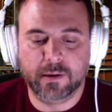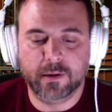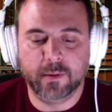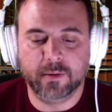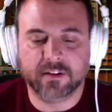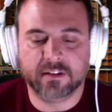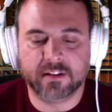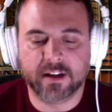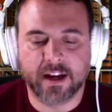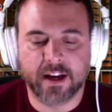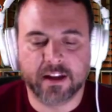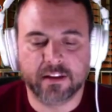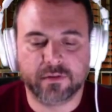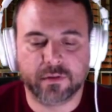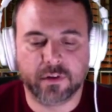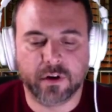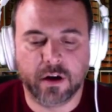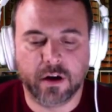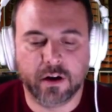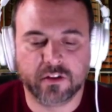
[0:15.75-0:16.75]
premium stats
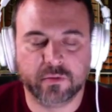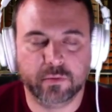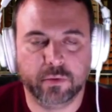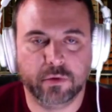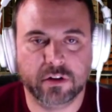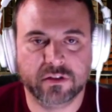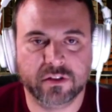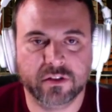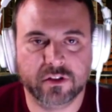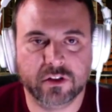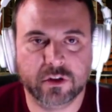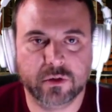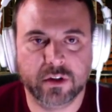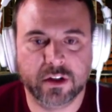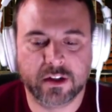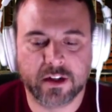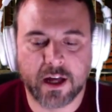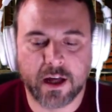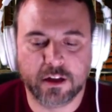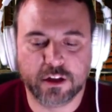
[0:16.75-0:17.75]
for all sports,
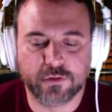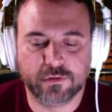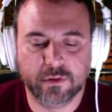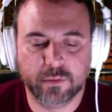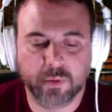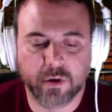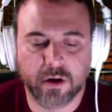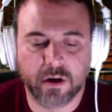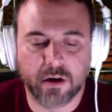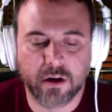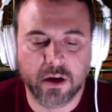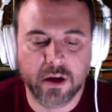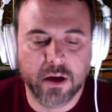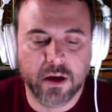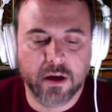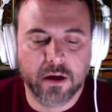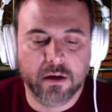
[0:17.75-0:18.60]
including college football.